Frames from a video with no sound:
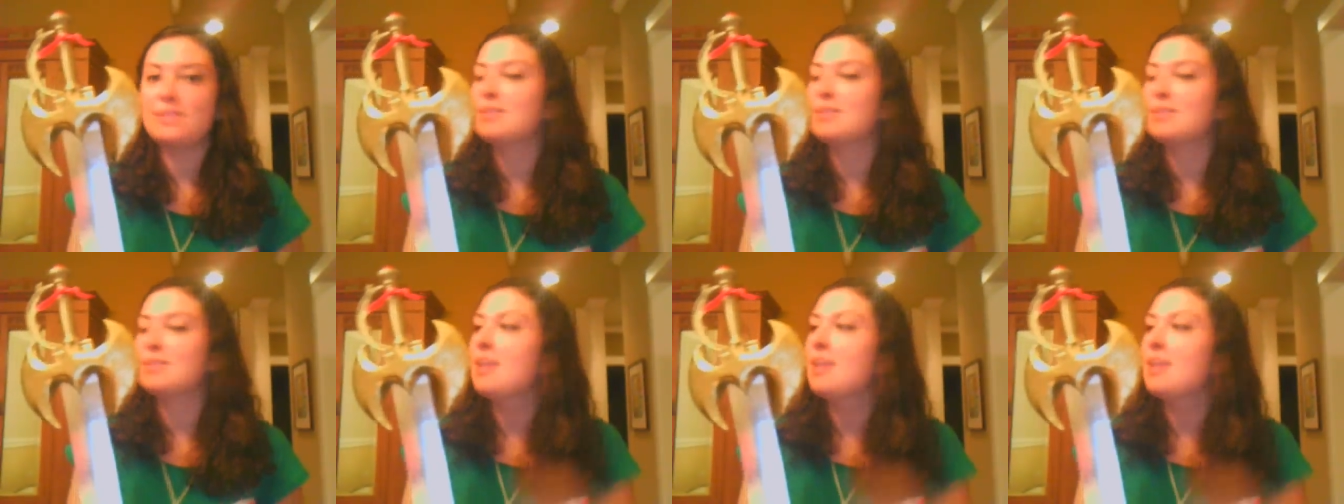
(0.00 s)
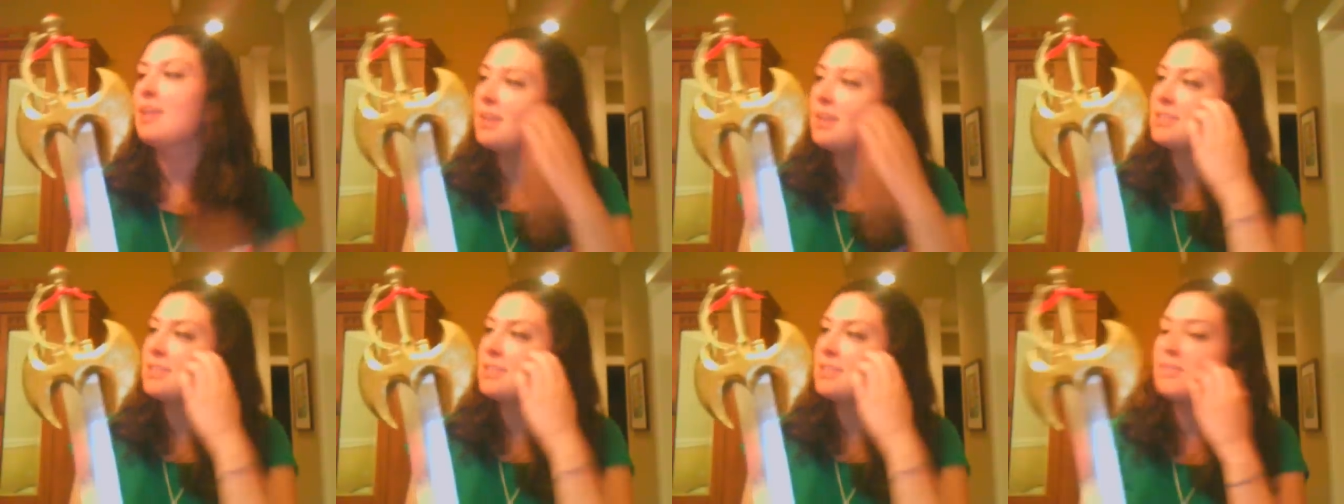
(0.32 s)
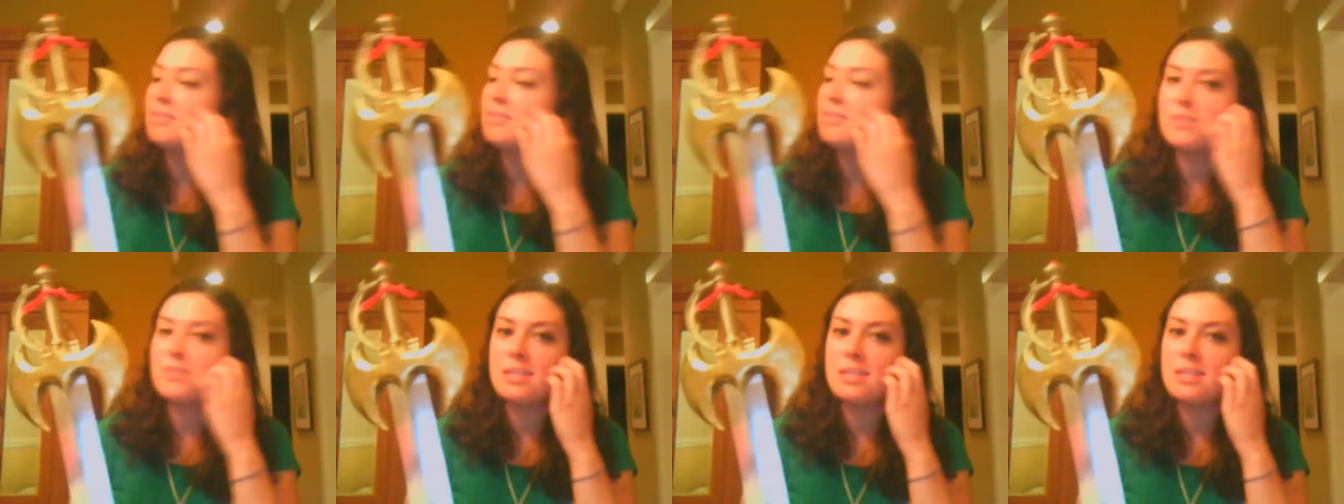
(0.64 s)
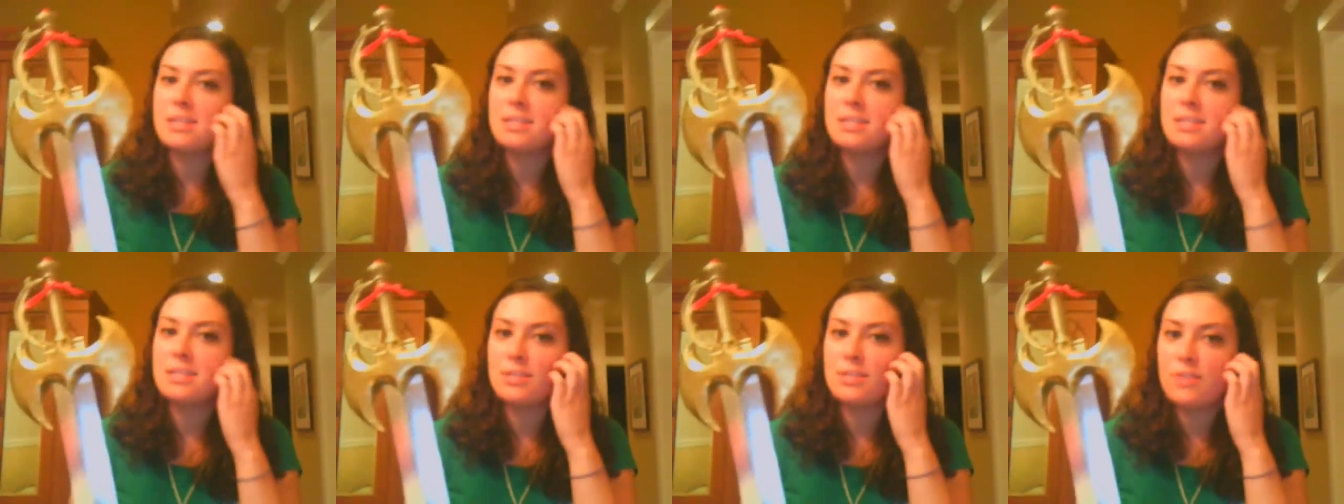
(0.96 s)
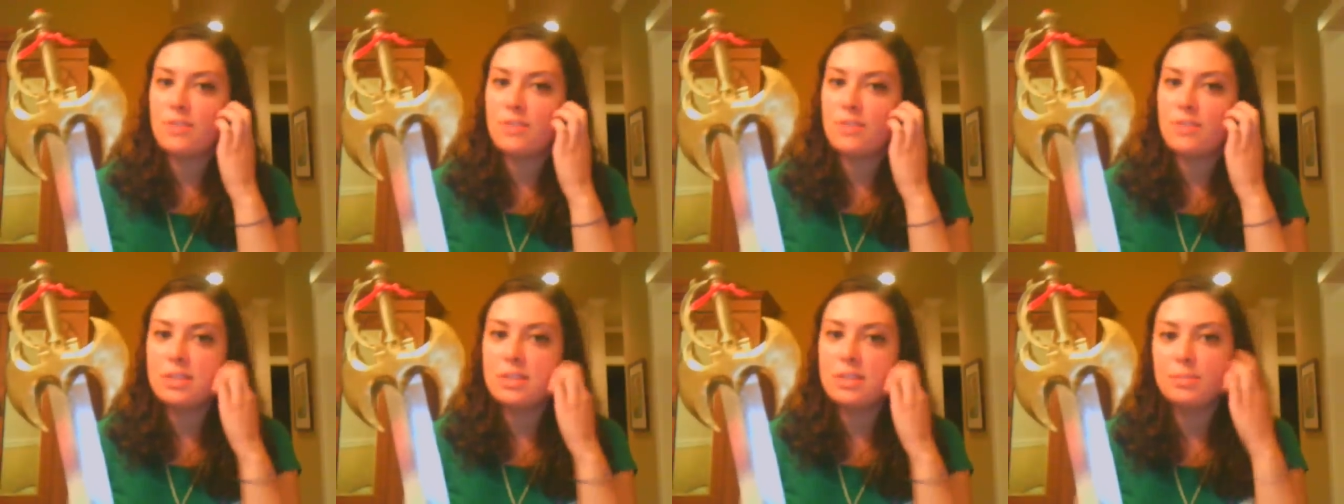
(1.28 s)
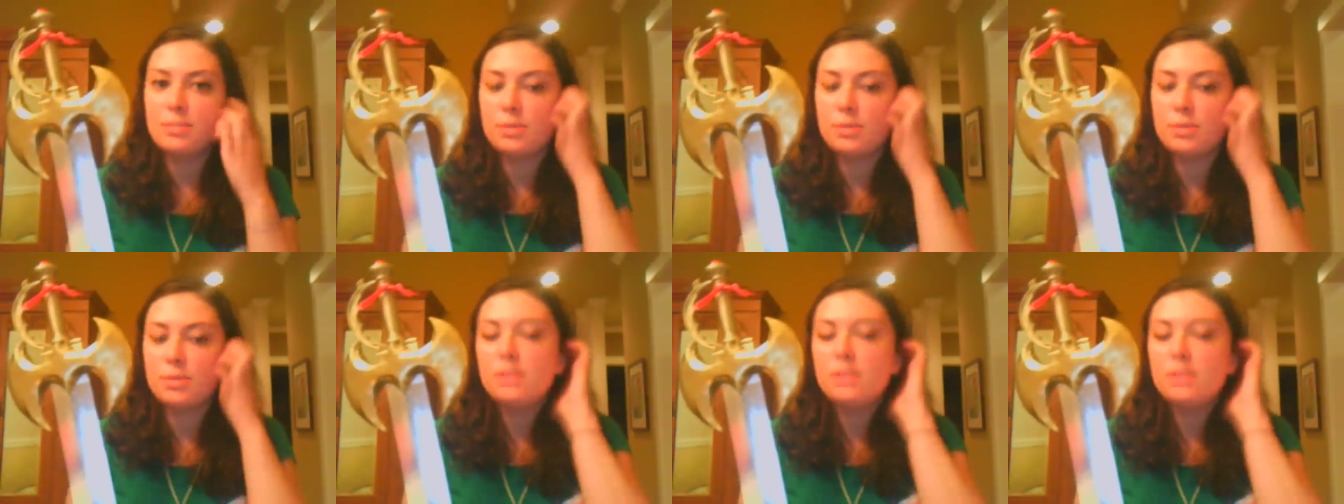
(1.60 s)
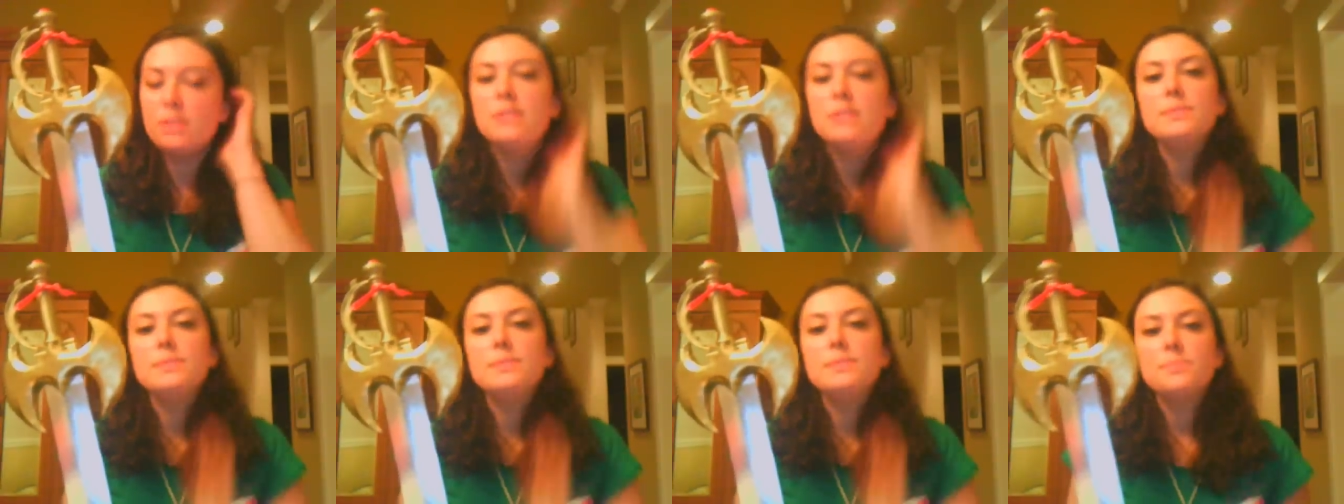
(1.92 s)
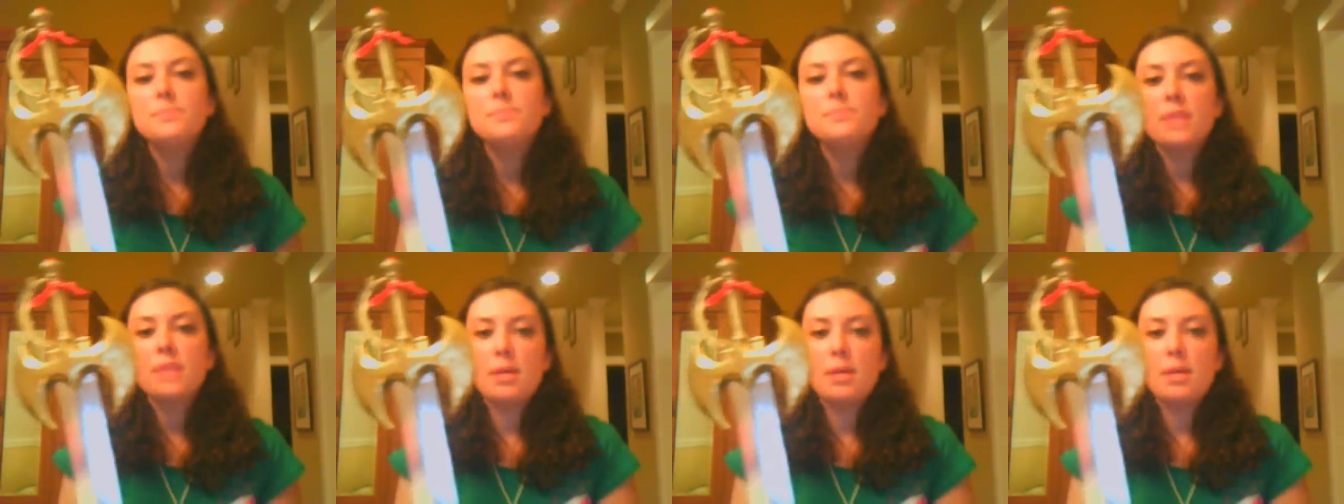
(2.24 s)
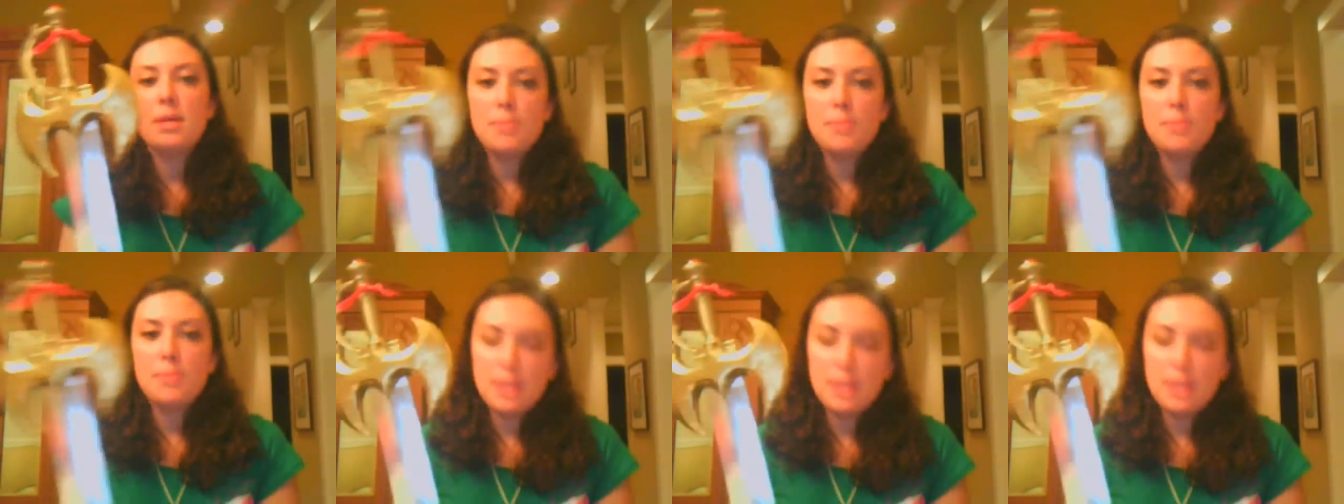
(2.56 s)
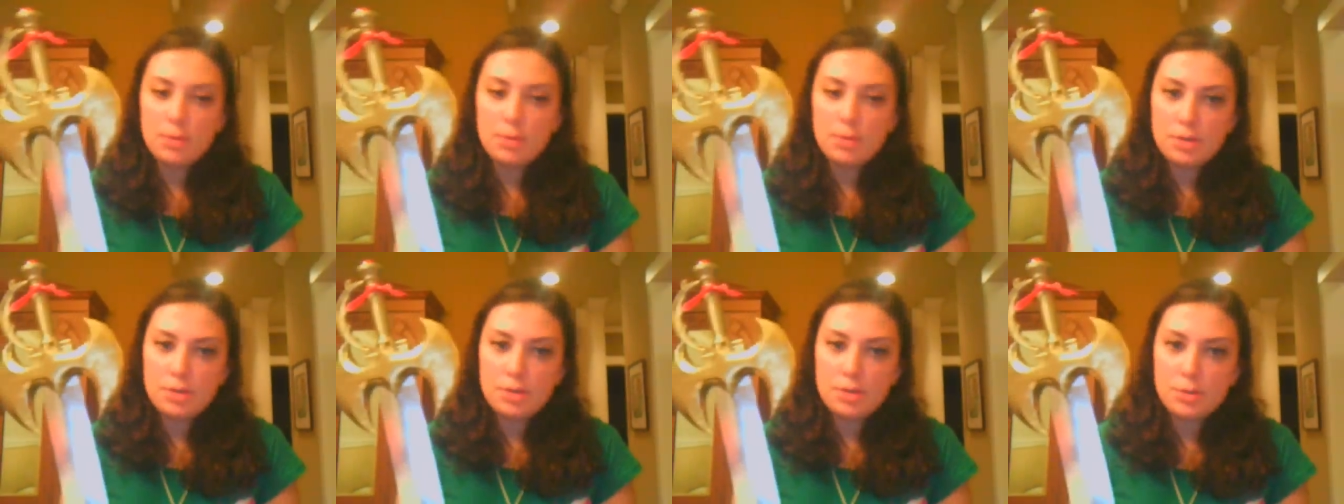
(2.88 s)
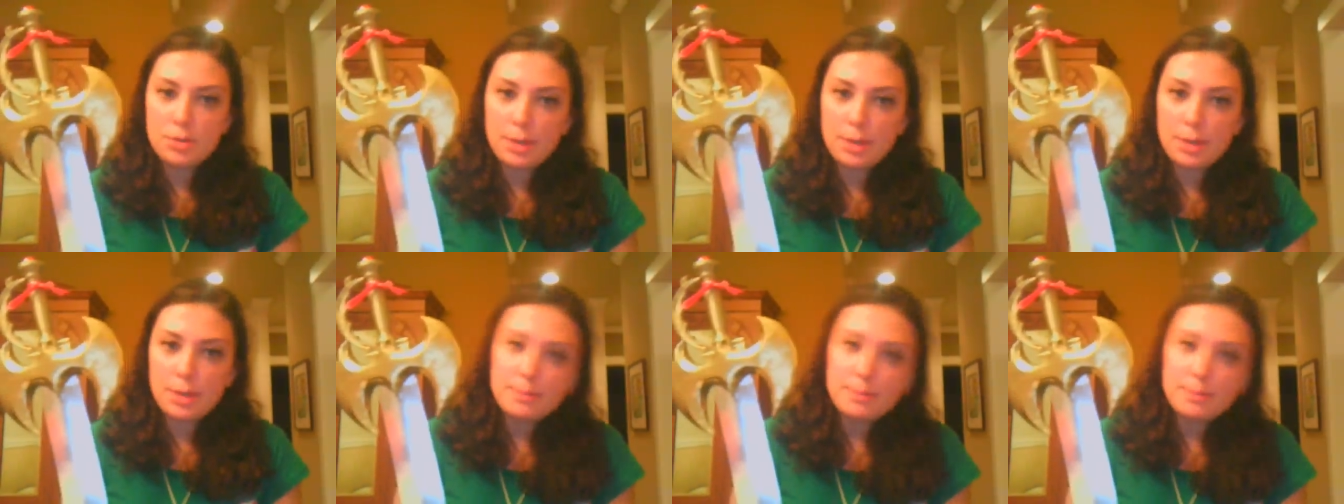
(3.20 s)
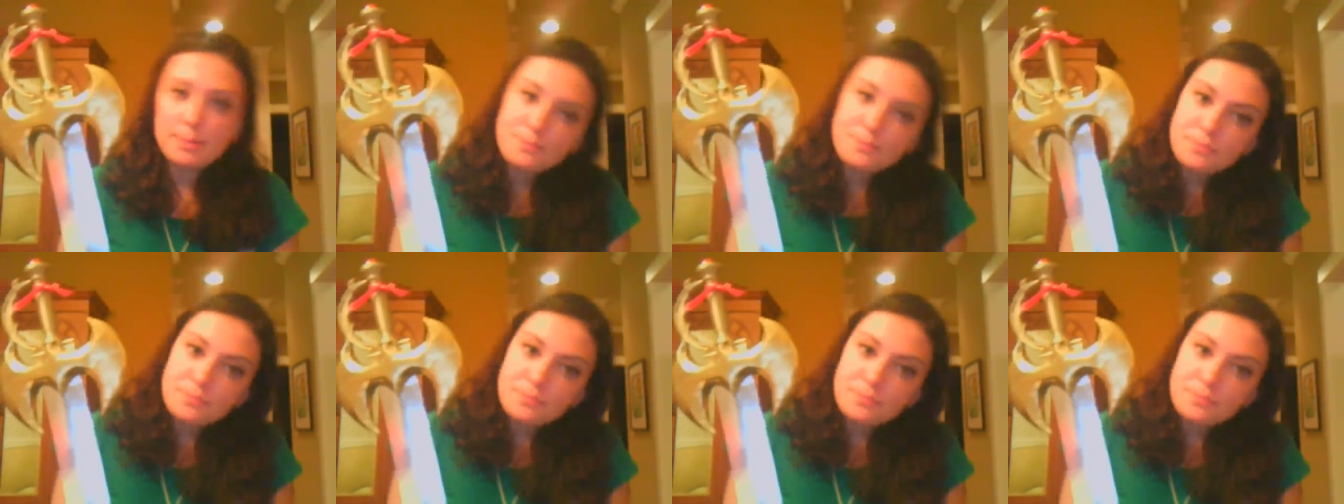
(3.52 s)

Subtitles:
There's not a lot of stuff to this. It's very simple, depending on what you're doing.